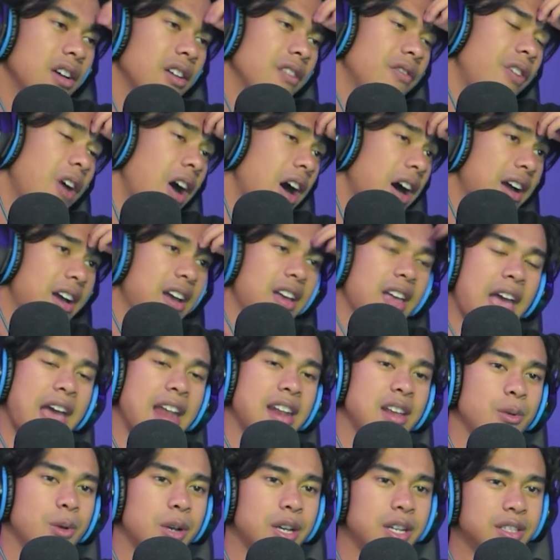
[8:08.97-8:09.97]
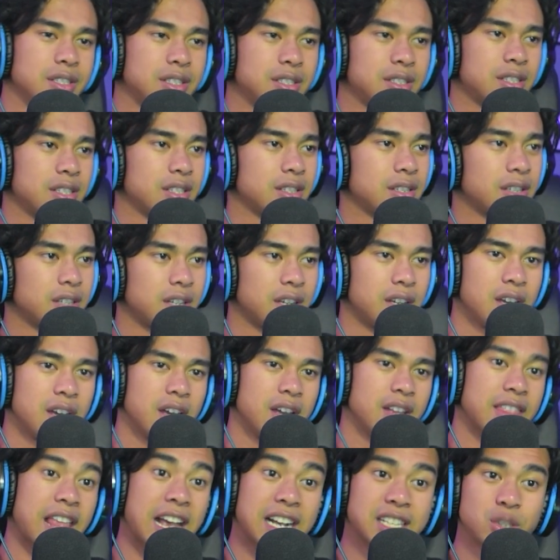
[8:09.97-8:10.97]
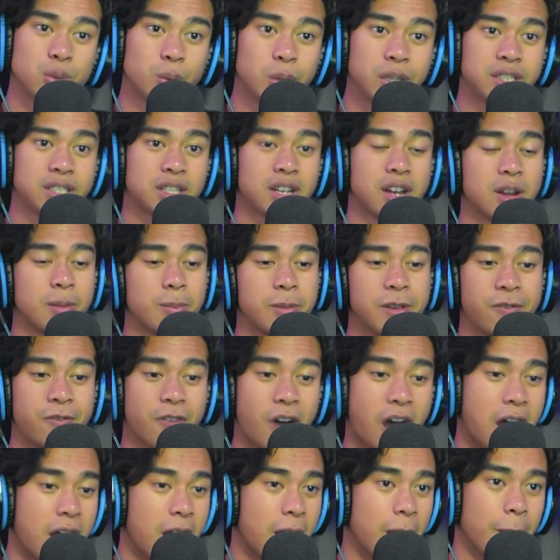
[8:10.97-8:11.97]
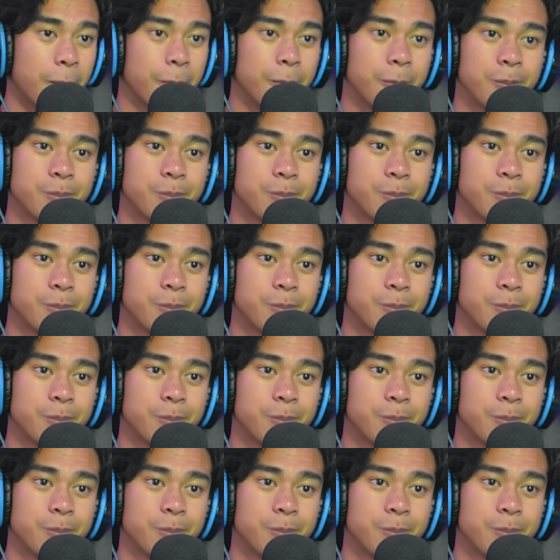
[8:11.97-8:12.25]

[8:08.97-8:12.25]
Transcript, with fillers: Fuck. Anyways, next week's gonna be fire.